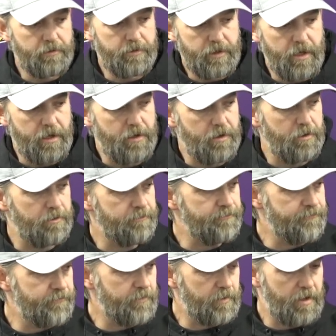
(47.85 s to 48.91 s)
KO
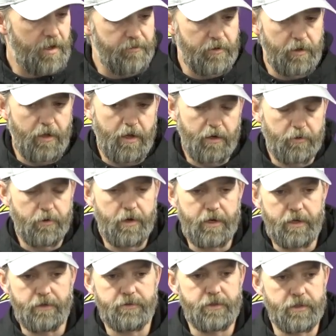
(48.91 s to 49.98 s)
Kevin a lot of
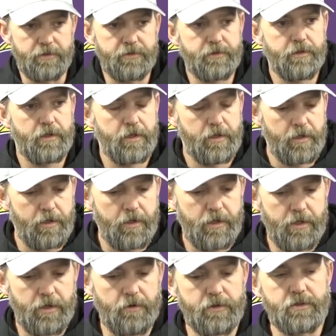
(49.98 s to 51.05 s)
credit. Just,
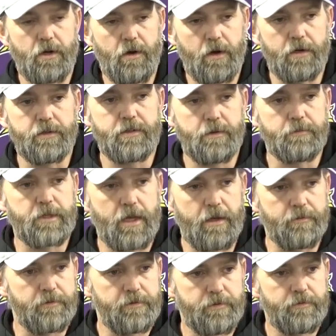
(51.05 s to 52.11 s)
you know, it's hard
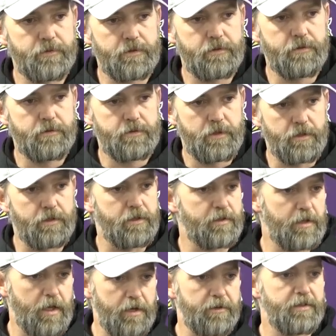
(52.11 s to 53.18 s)
sometimes to
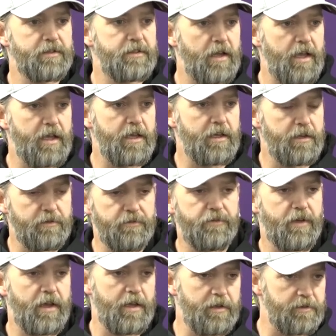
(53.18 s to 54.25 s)
just kind of stay in
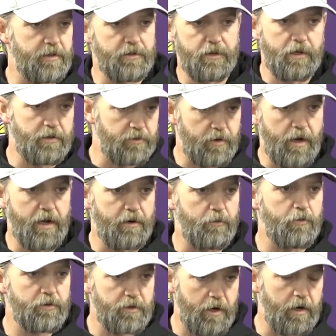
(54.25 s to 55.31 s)
phase and try to
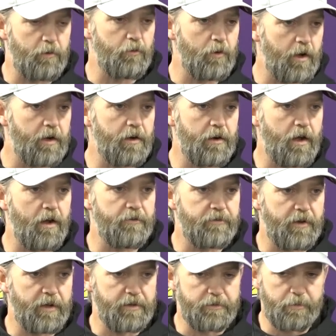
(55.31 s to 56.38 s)
run an
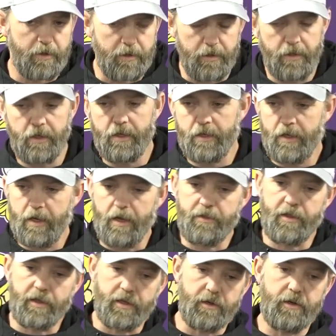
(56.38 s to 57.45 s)
offense. But I
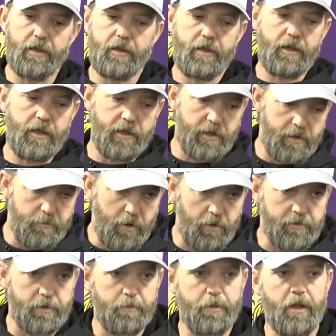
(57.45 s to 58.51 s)
think it can
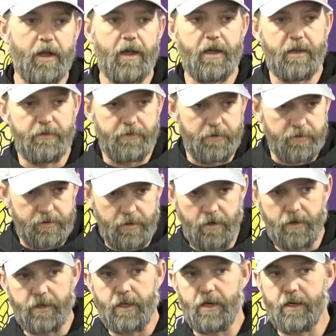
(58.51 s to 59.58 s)
multiply if you
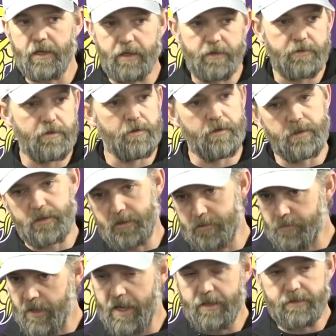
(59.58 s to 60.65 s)
start getting into a
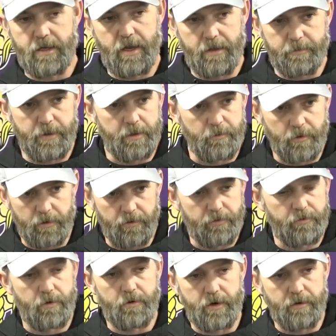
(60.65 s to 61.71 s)
just pass happy. We're going to
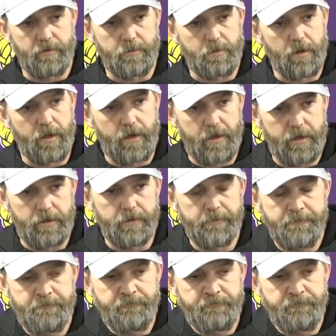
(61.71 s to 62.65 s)
throw it every play. And